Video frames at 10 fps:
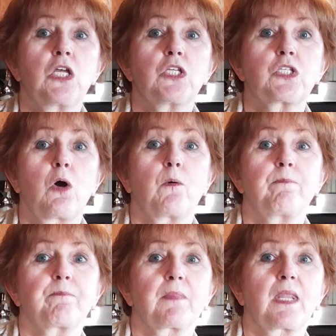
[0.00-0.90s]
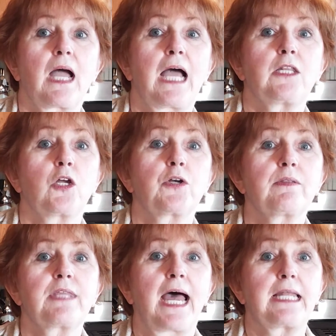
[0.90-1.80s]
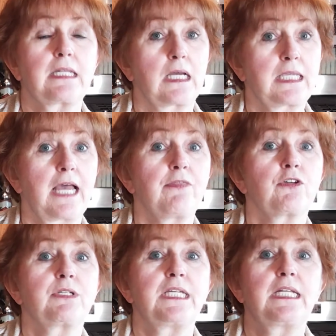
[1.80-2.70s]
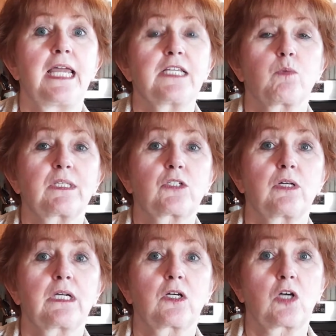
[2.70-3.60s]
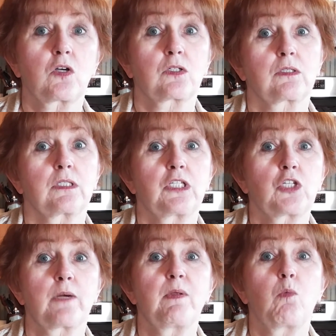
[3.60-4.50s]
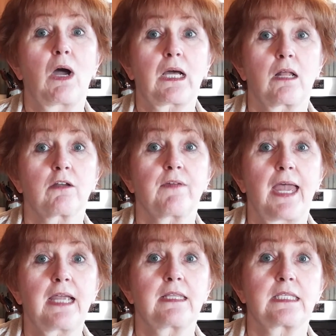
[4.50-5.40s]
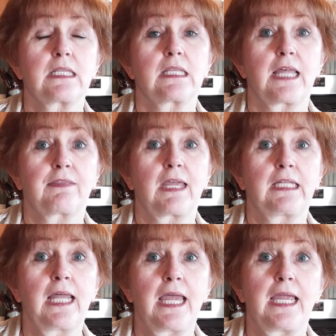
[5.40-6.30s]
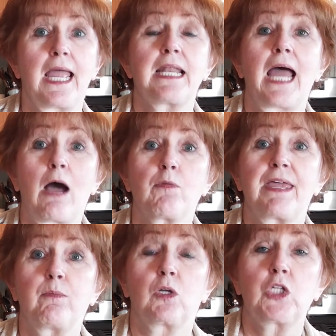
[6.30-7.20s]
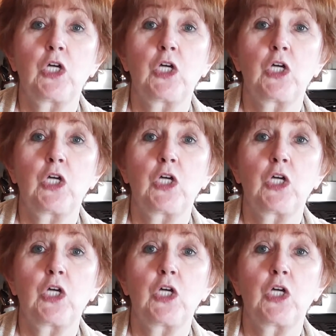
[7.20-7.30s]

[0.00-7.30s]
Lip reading: So I learned that, again, their DNA is what's going to determine what color eggs that they lay and how they will